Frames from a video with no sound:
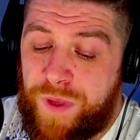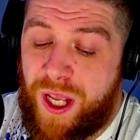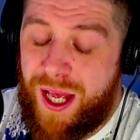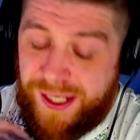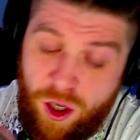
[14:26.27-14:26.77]

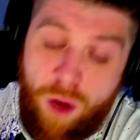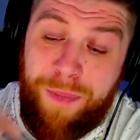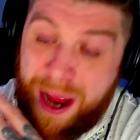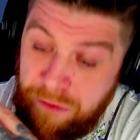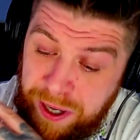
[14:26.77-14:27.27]
as I got
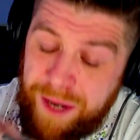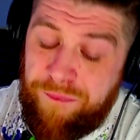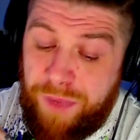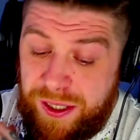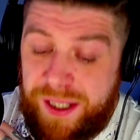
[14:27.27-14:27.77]
better at it,
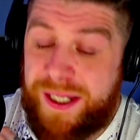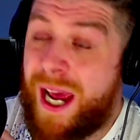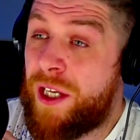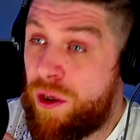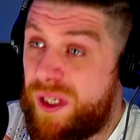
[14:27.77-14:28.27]
as I
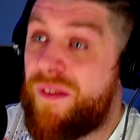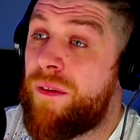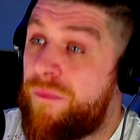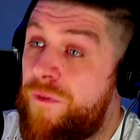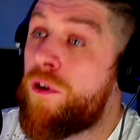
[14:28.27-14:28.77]
started
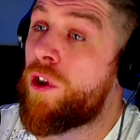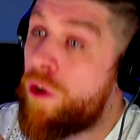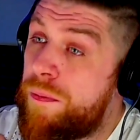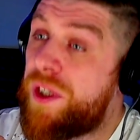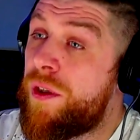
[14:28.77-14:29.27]
using Fruity
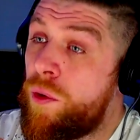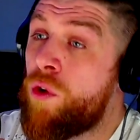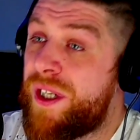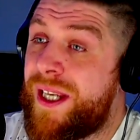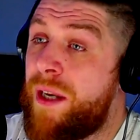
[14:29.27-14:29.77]
Loops to
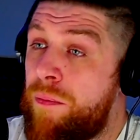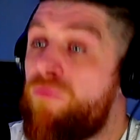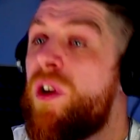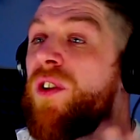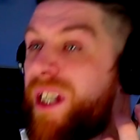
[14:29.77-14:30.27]
understand
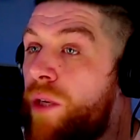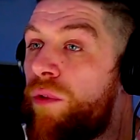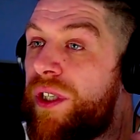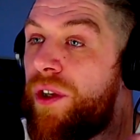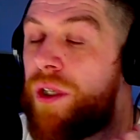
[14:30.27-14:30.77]
real
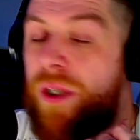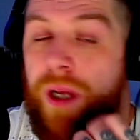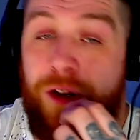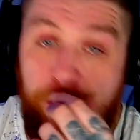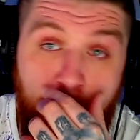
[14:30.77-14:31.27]
sequencers,
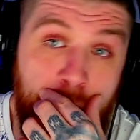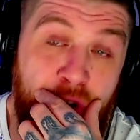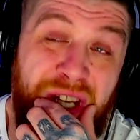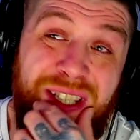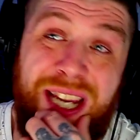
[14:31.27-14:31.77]
how to put
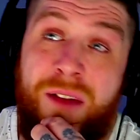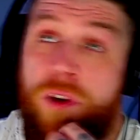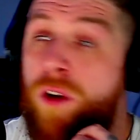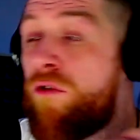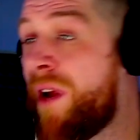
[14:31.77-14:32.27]
music
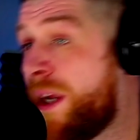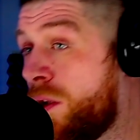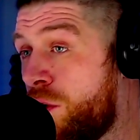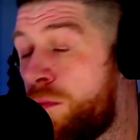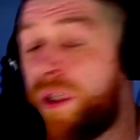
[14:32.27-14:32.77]
together, create
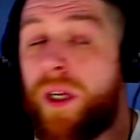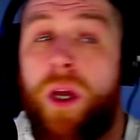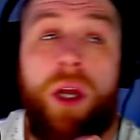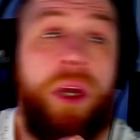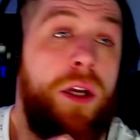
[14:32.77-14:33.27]
loops,
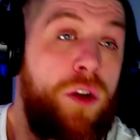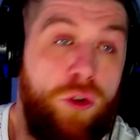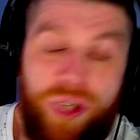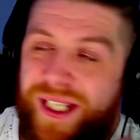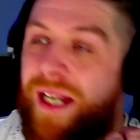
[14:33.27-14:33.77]

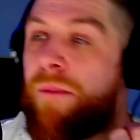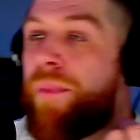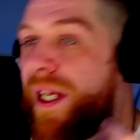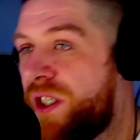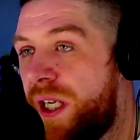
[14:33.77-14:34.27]
understanding
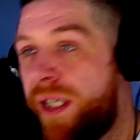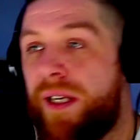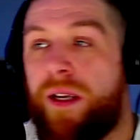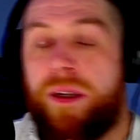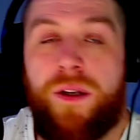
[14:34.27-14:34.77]
pitches,
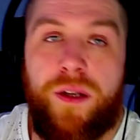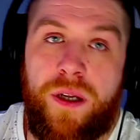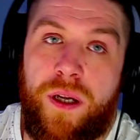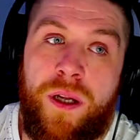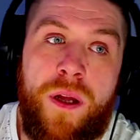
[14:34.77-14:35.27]
and
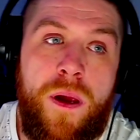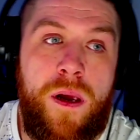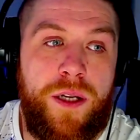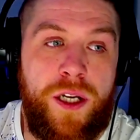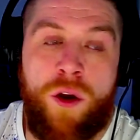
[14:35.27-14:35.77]

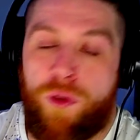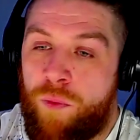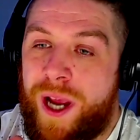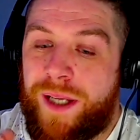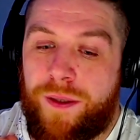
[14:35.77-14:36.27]
the
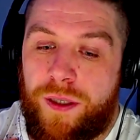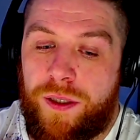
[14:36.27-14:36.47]
way